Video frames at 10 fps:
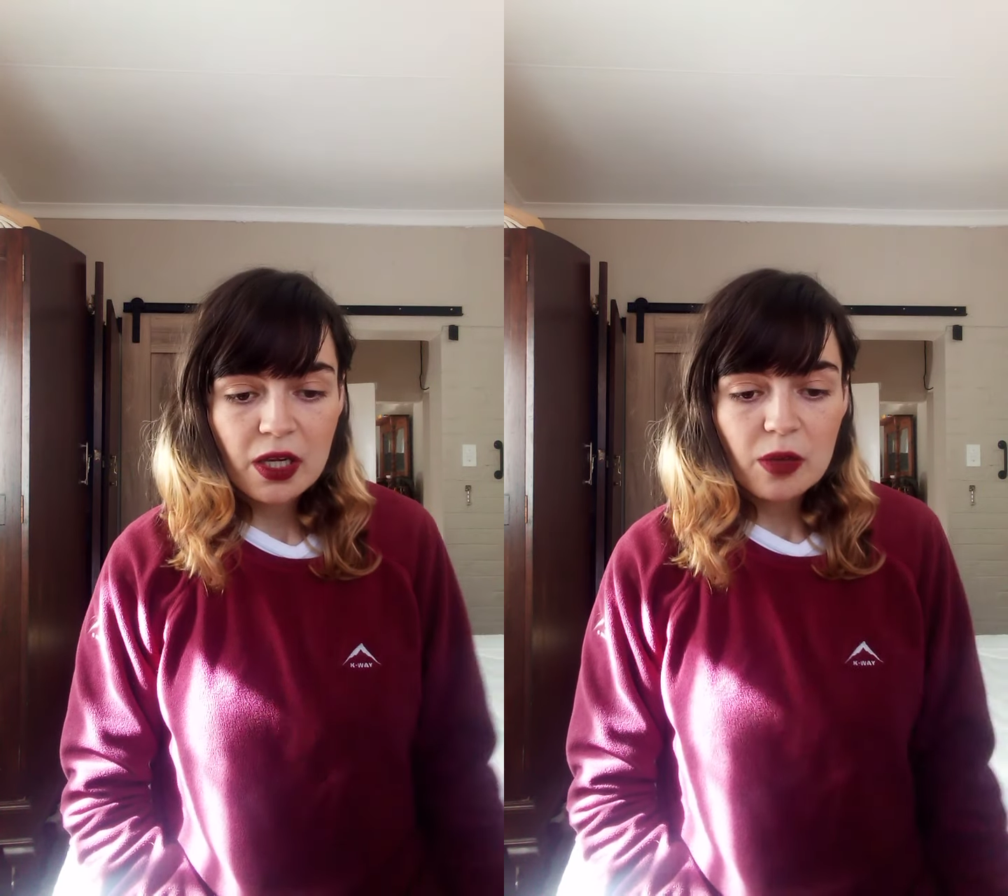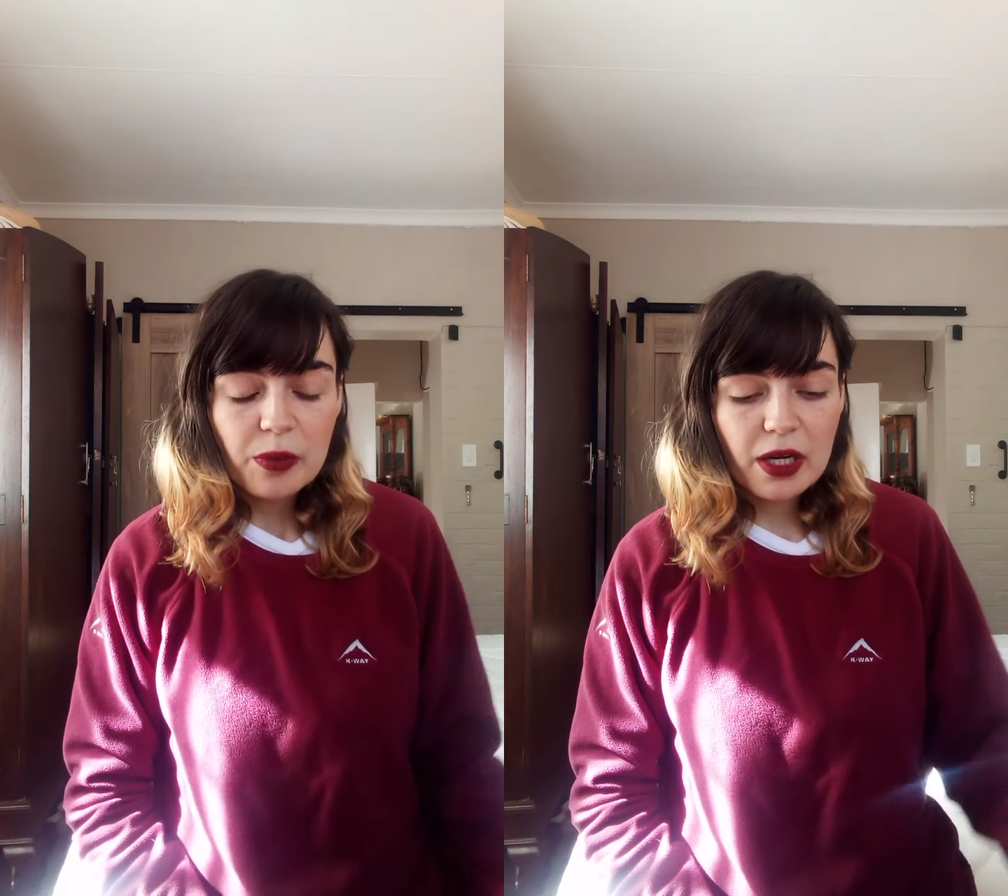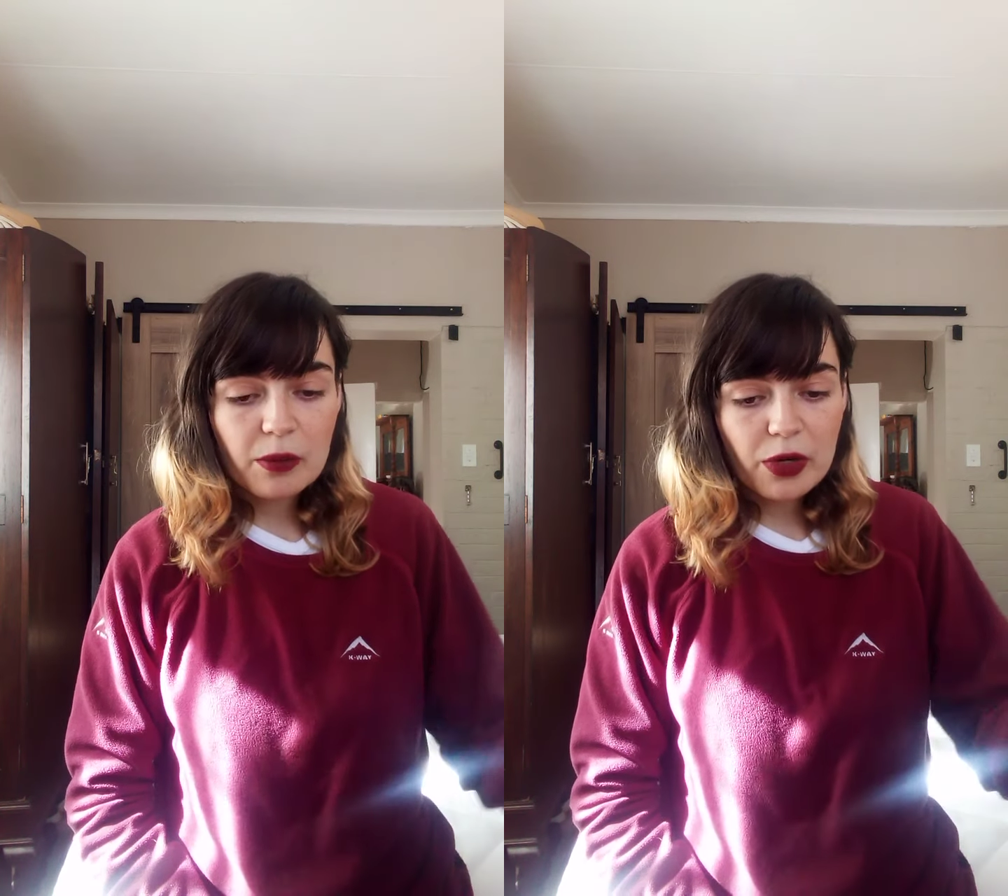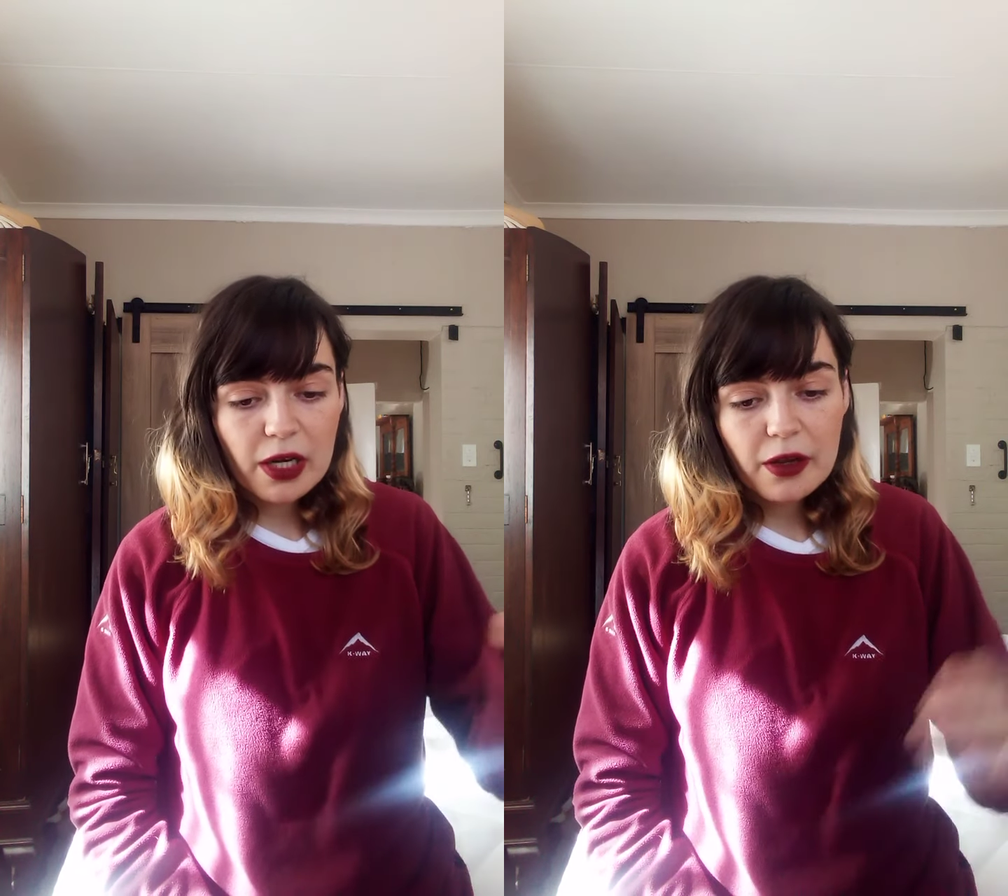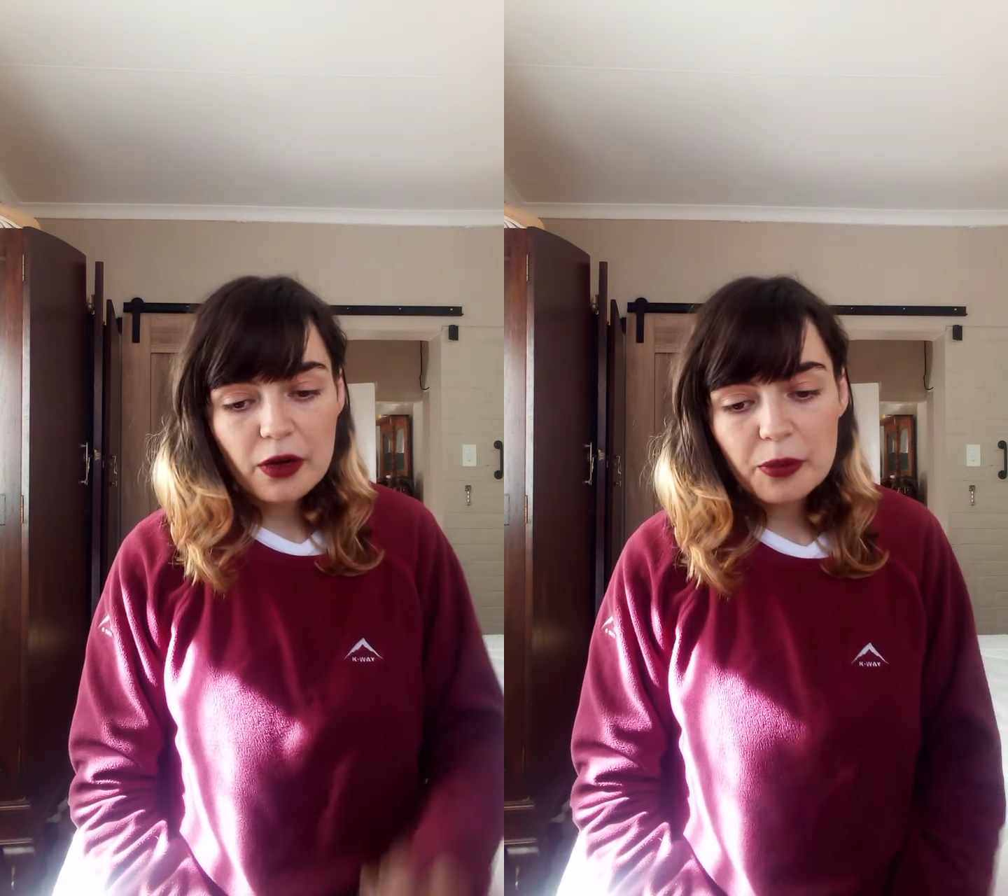but I'm really
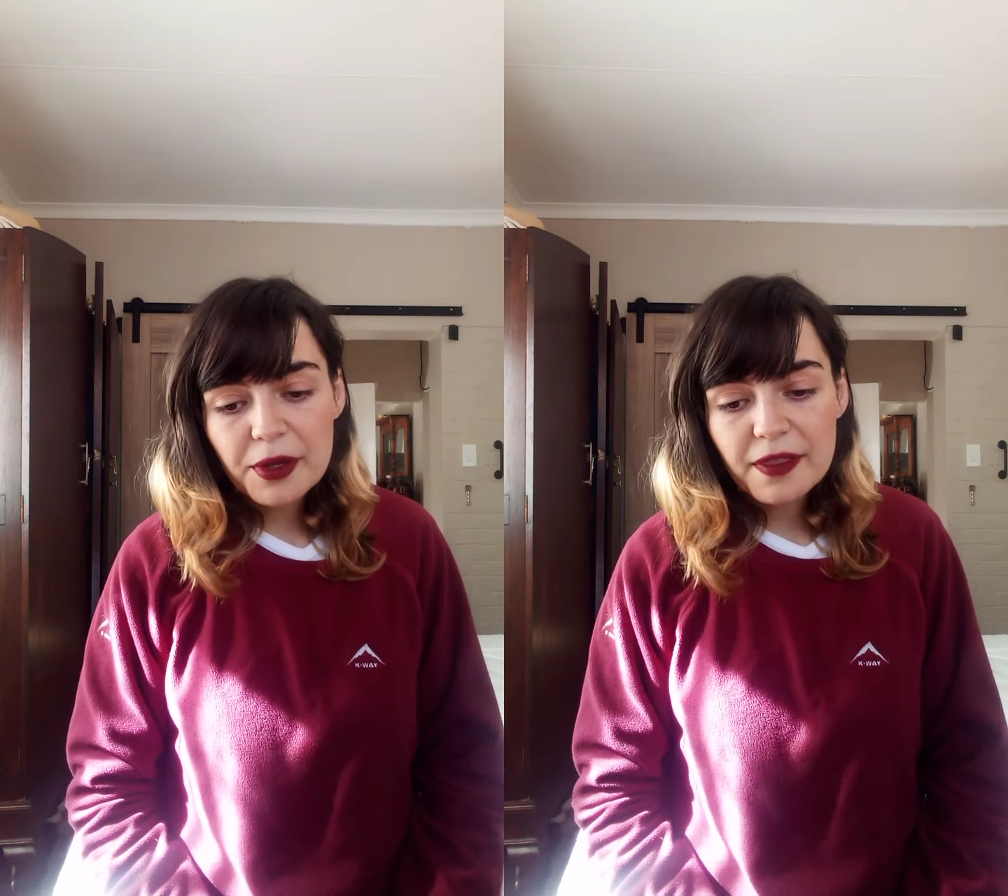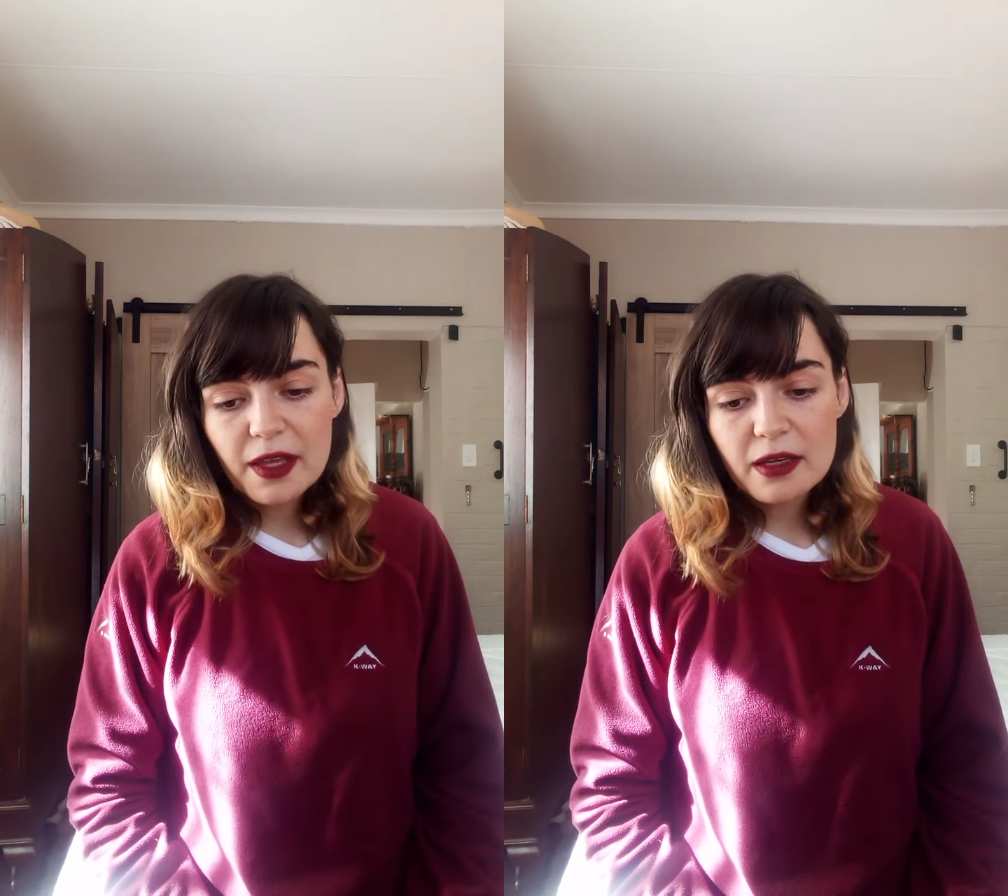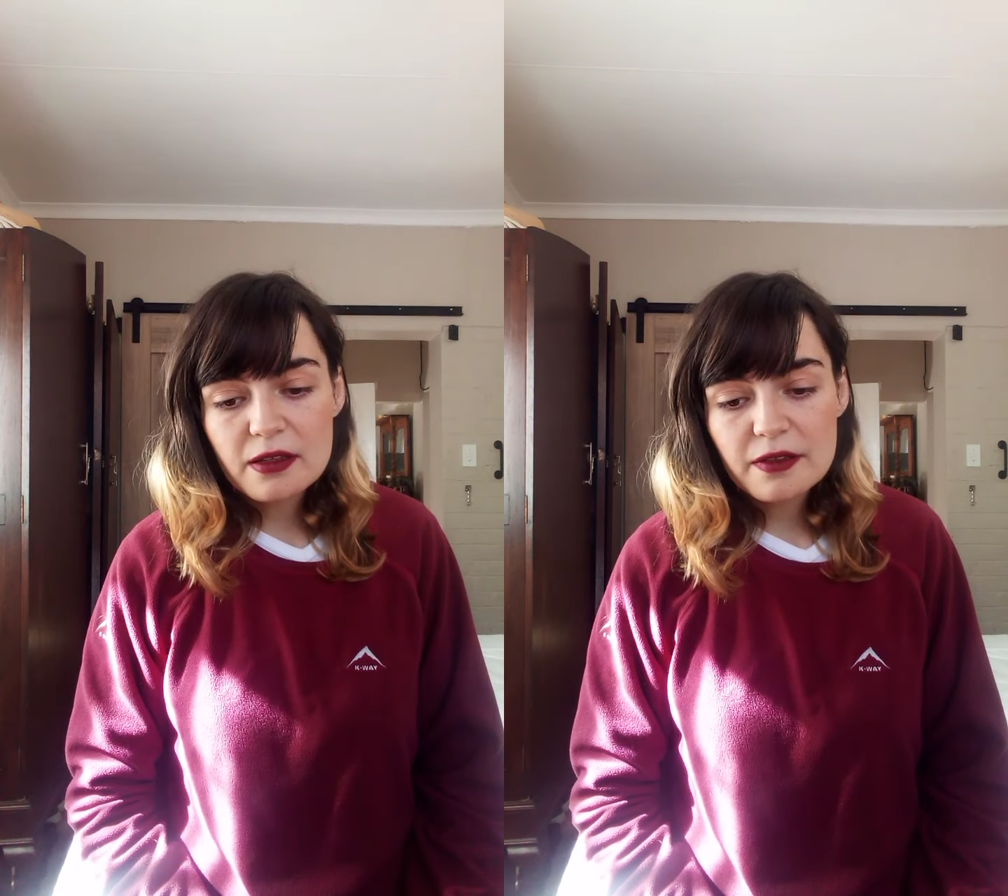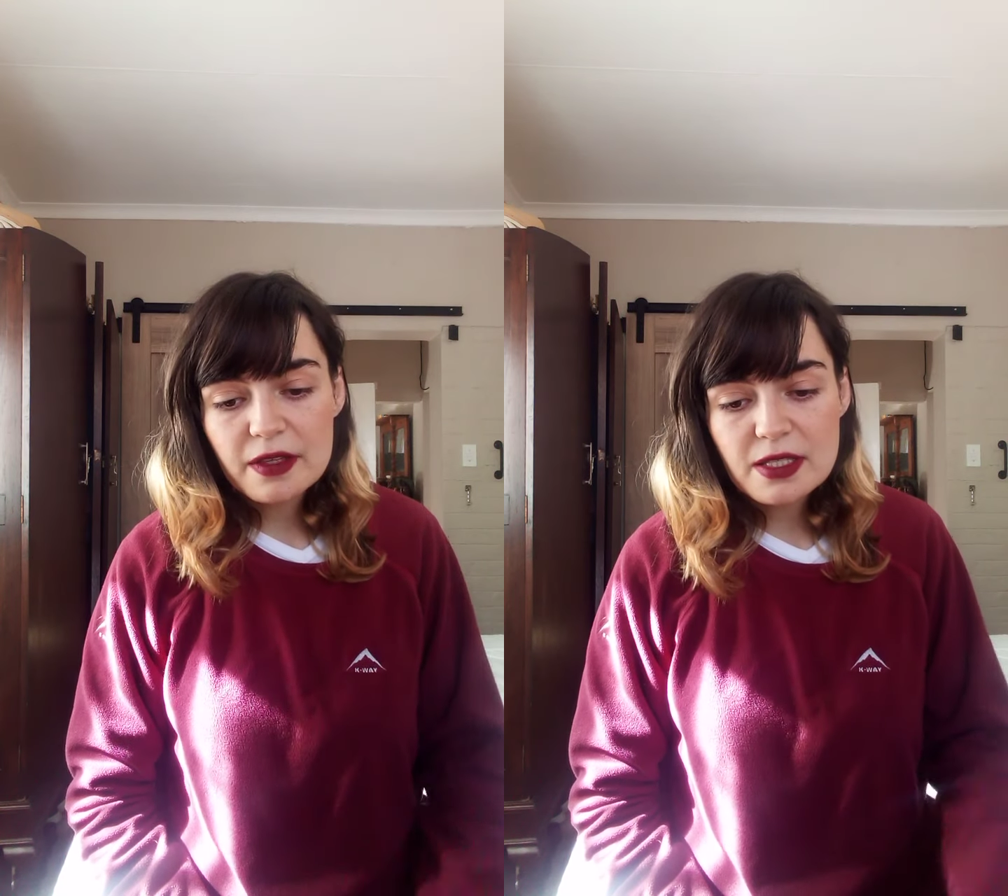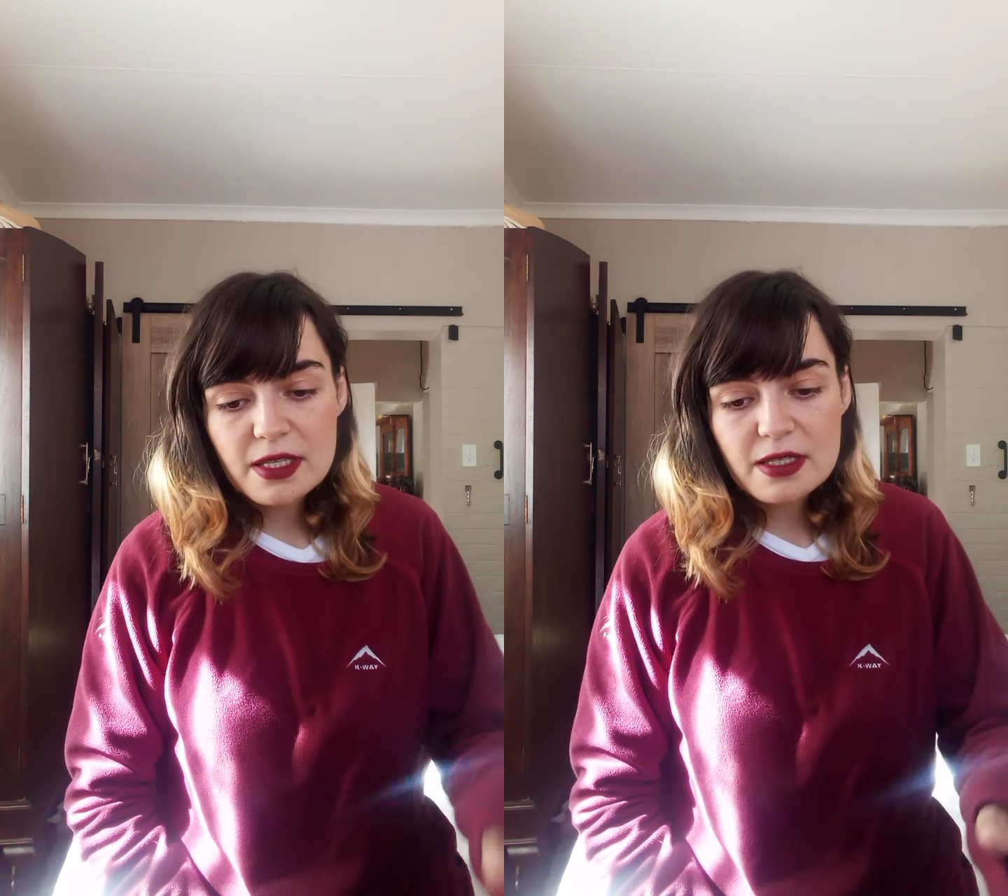hoping that
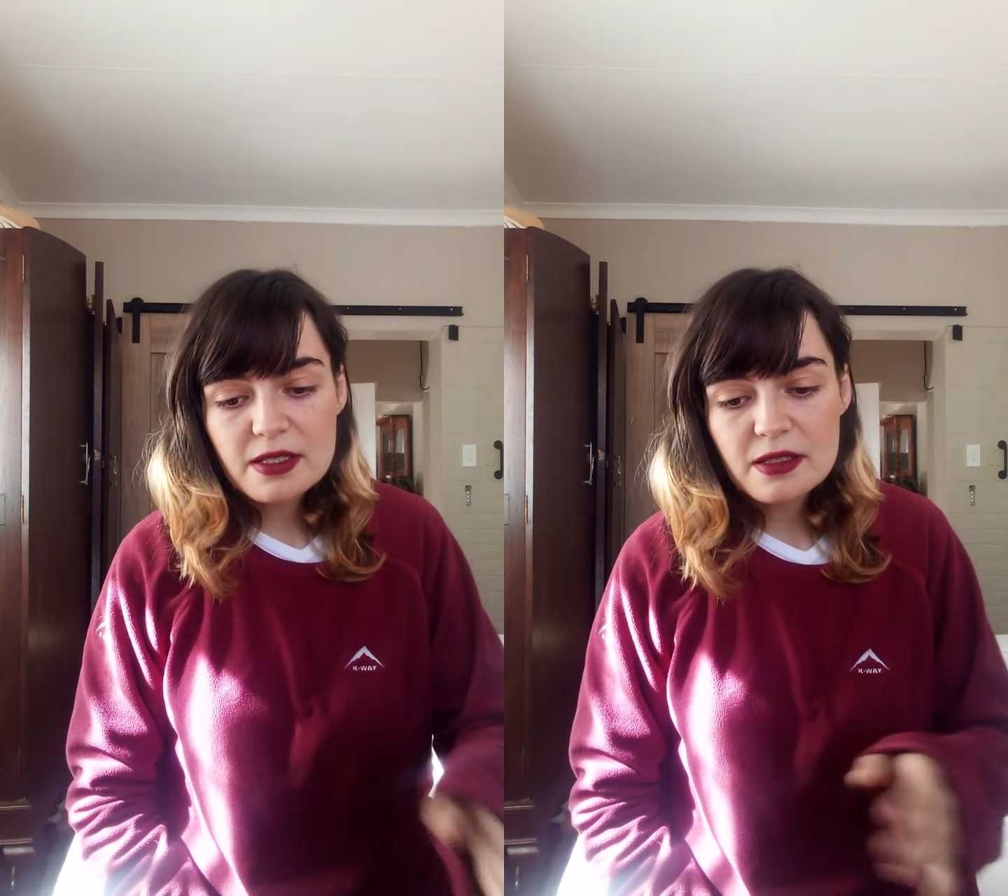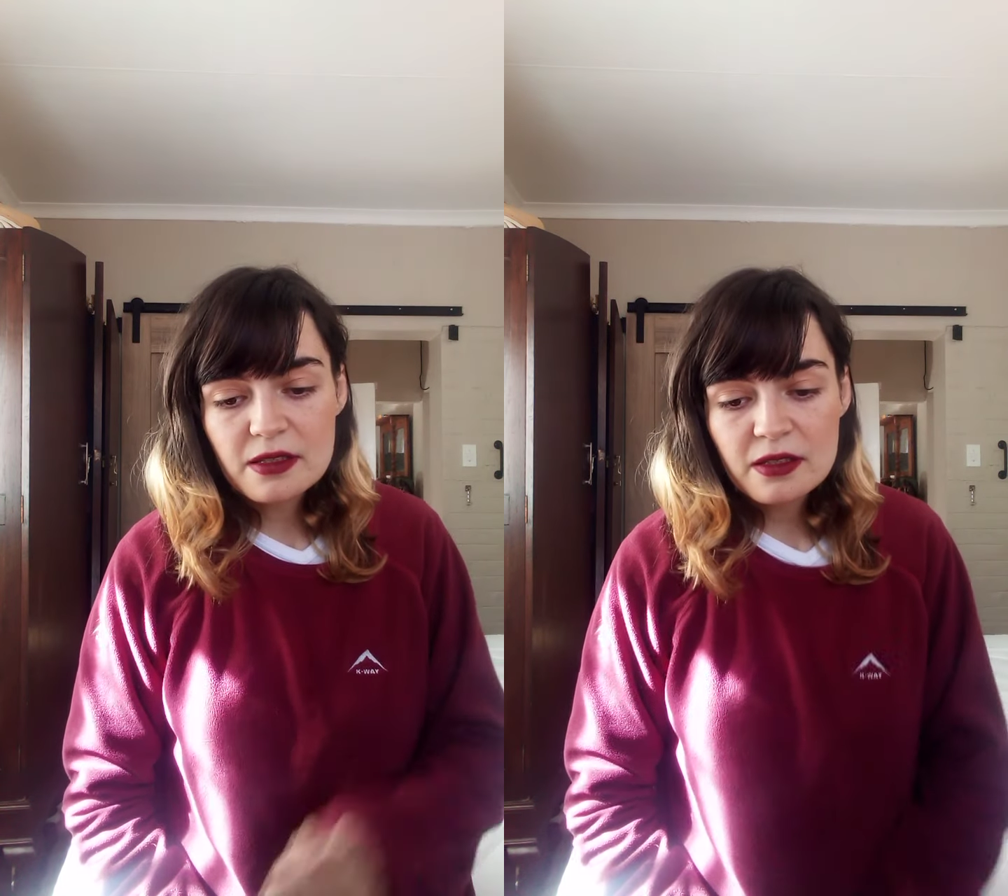this is